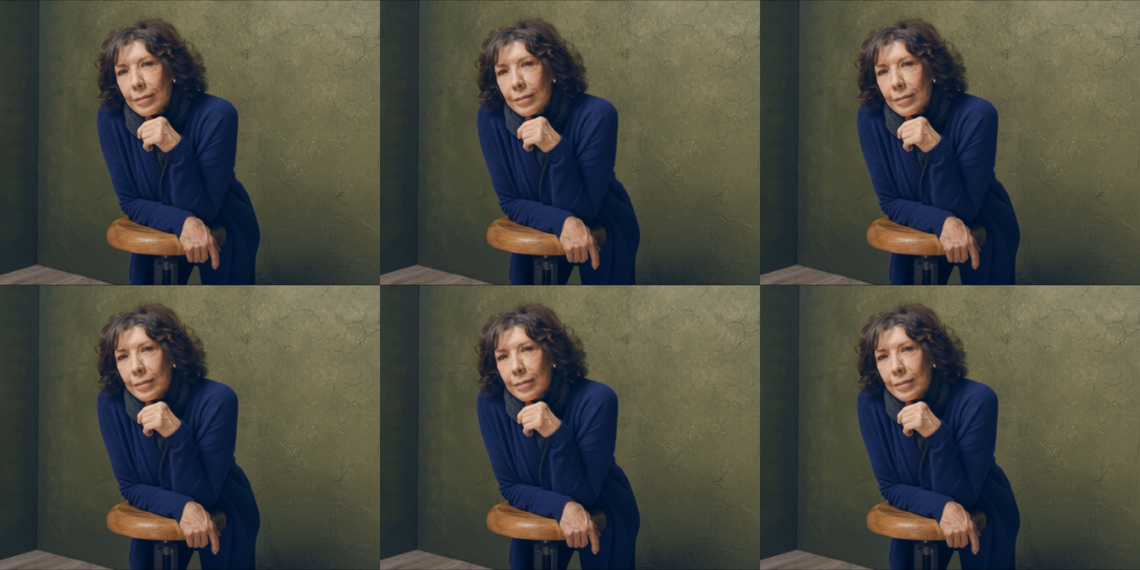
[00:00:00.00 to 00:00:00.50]

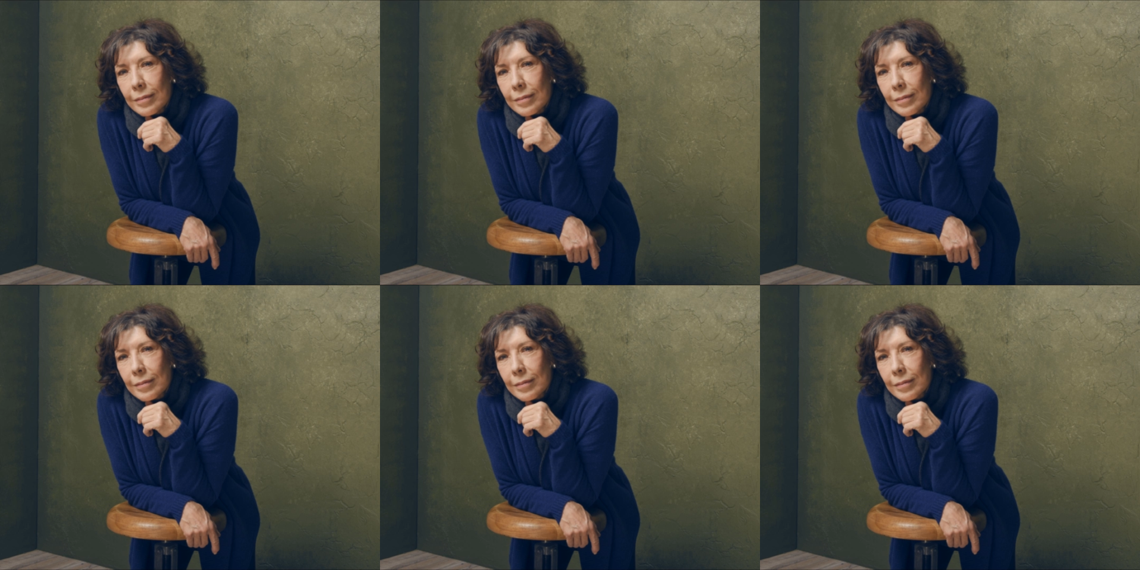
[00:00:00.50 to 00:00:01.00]

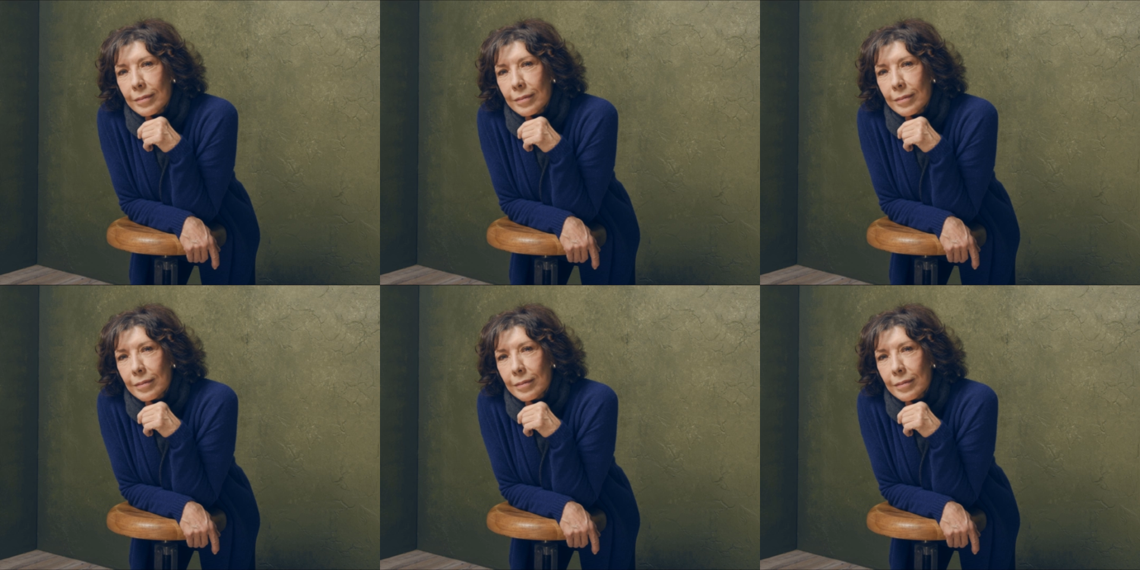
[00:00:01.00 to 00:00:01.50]

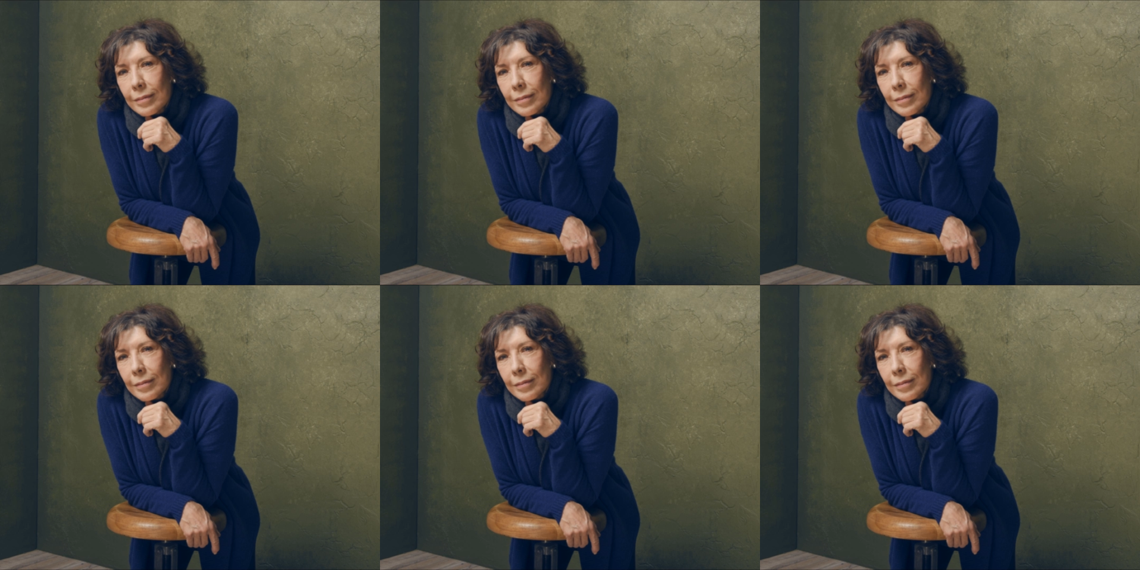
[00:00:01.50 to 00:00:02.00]

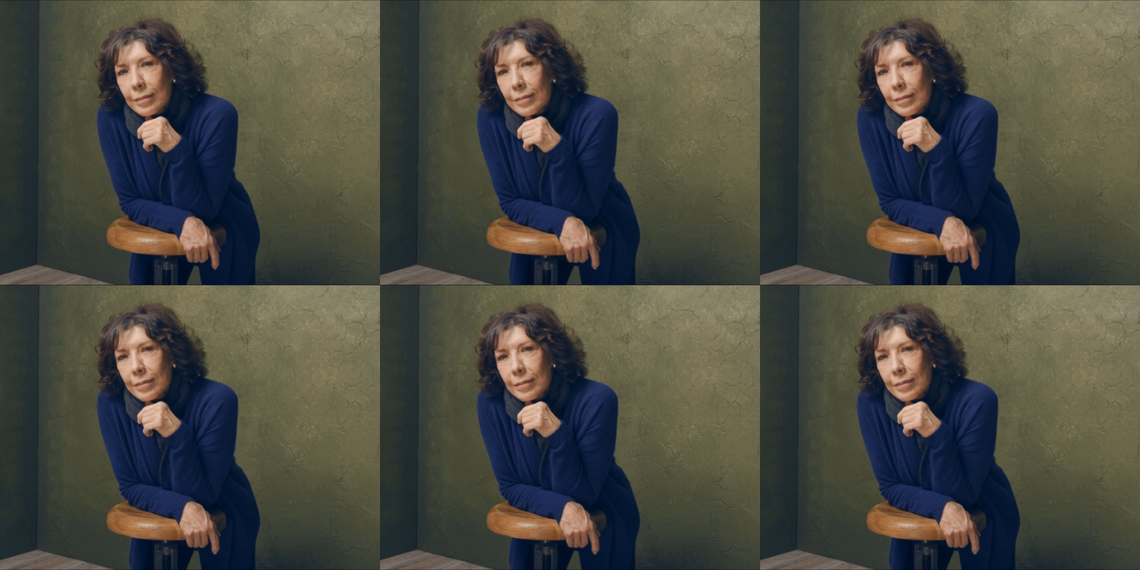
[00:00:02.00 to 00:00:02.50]

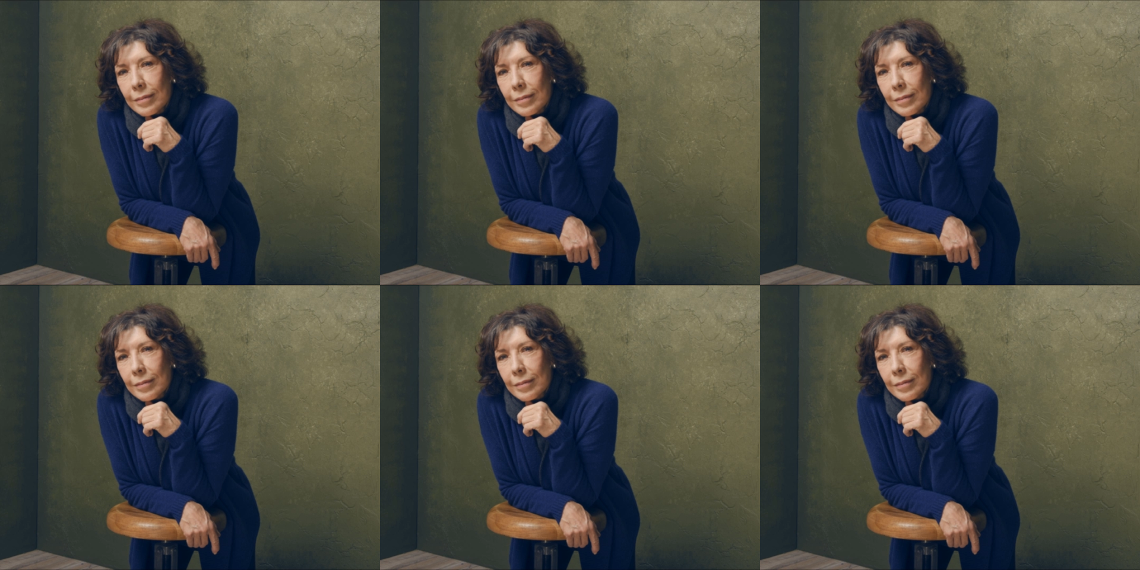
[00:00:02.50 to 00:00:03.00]

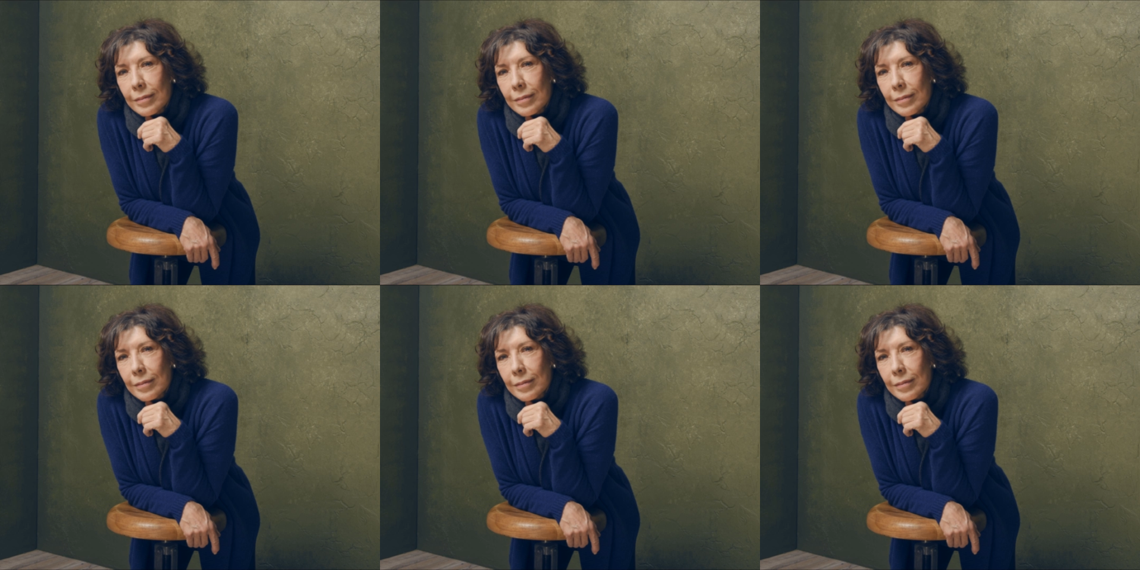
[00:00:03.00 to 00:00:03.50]

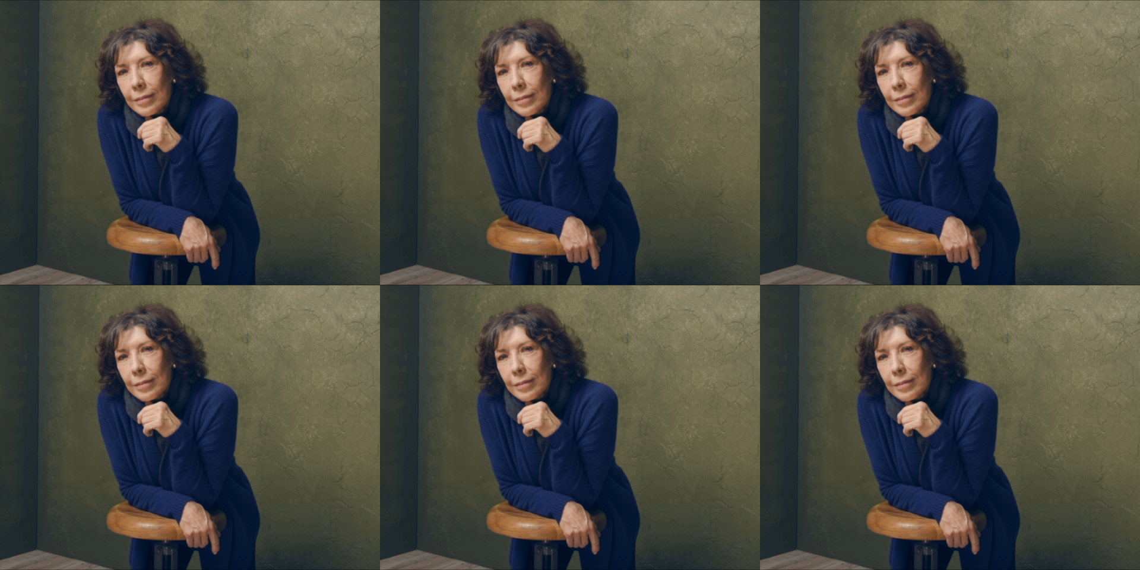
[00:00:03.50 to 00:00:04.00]

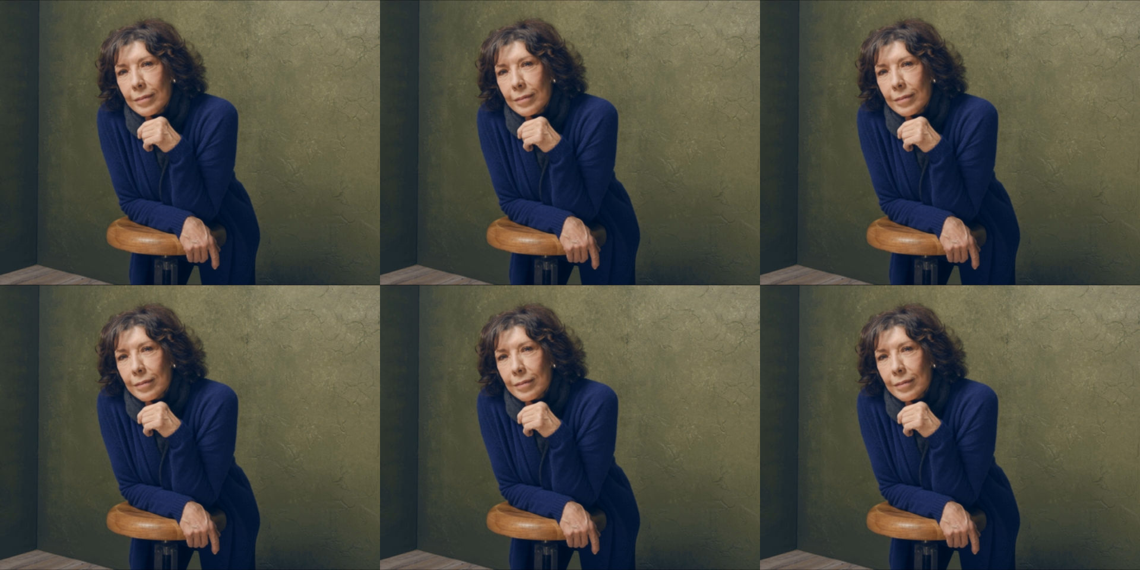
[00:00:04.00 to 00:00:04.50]

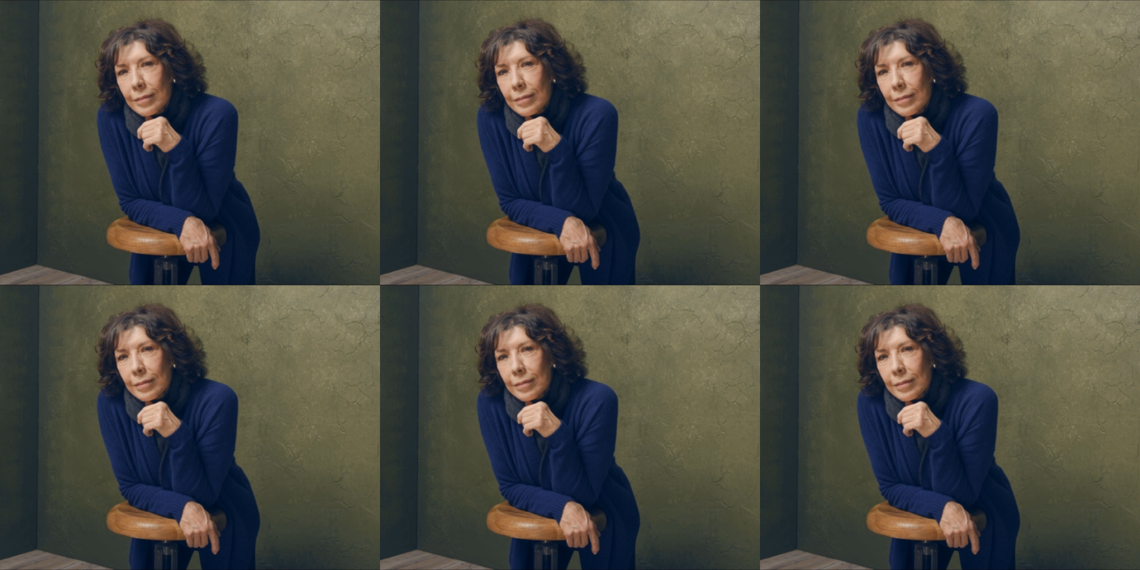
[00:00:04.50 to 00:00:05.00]

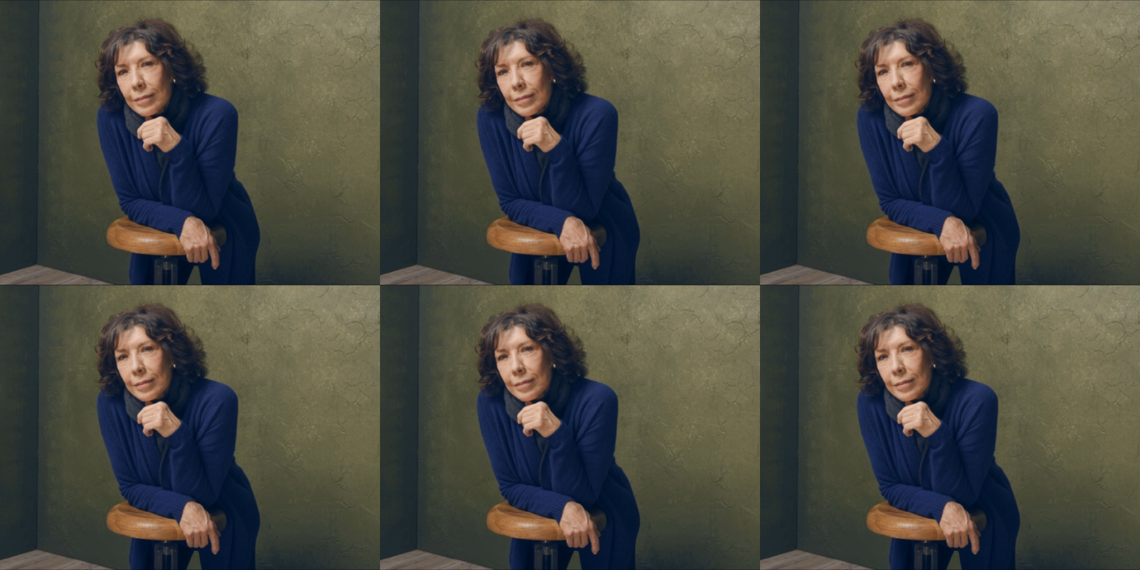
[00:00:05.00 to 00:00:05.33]
The face doesn't move, so there is nothing to read.